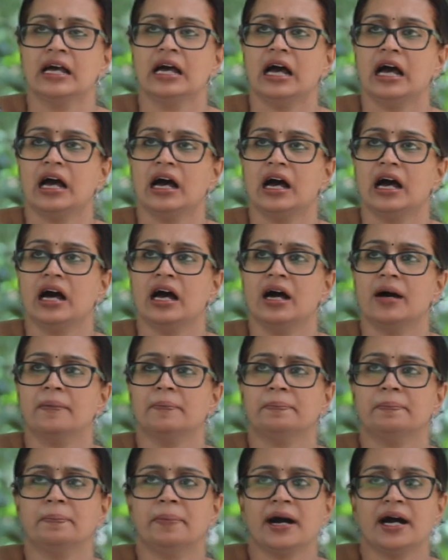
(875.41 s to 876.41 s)

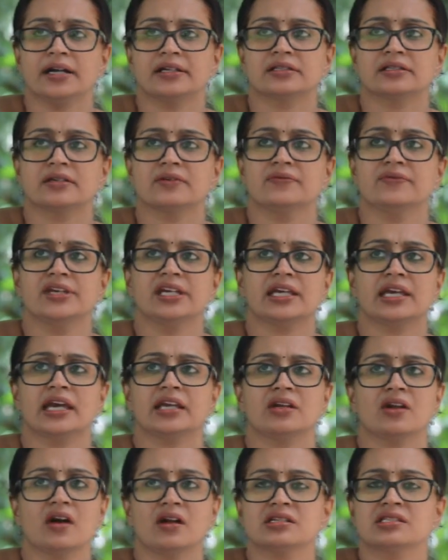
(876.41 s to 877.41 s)
But we
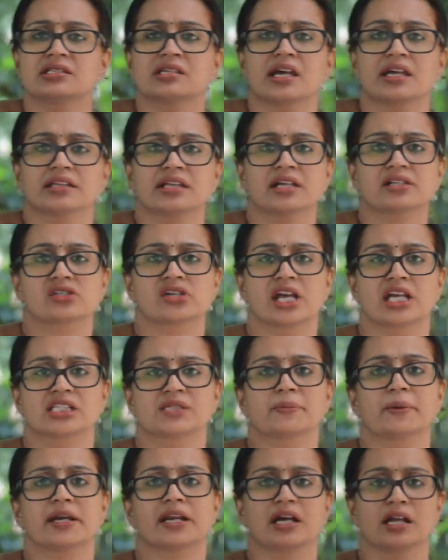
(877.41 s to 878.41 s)
cannot say that
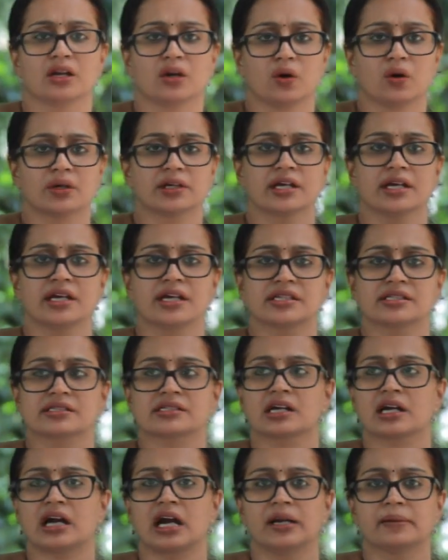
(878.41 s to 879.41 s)
Shakespeare alone is
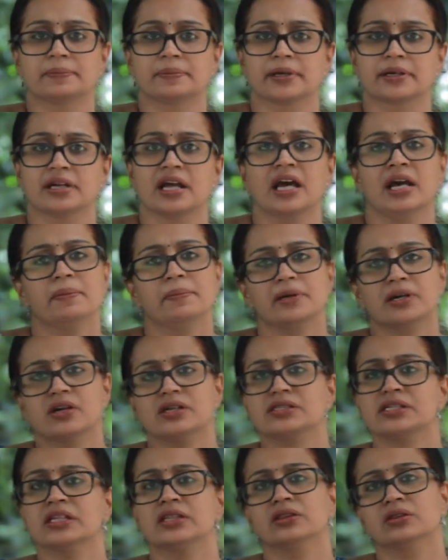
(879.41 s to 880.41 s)
the culprit,
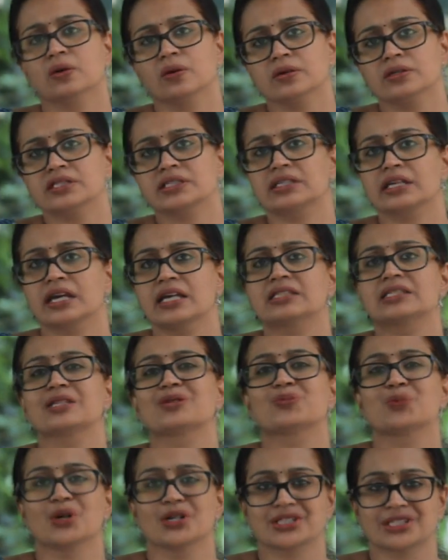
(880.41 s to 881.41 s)
because in those days
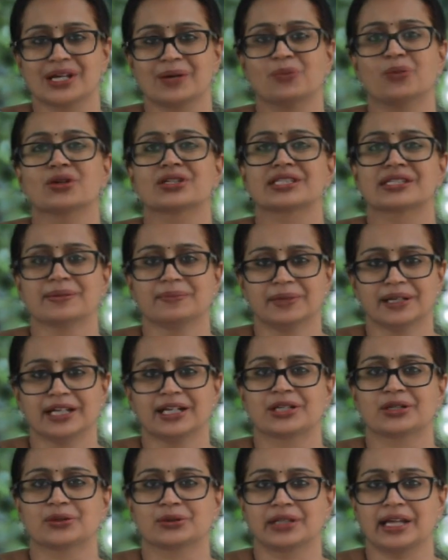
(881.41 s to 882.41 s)
it was somewhat
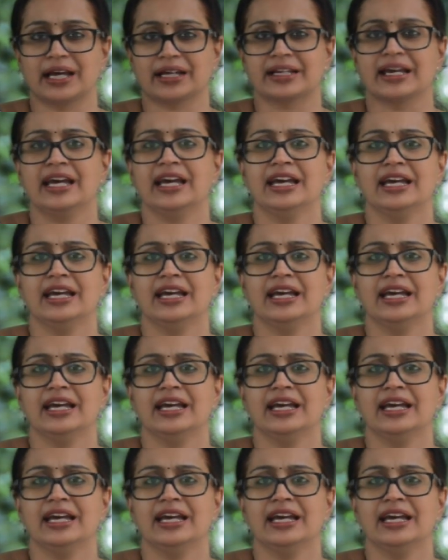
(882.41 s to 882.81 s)
similar to that.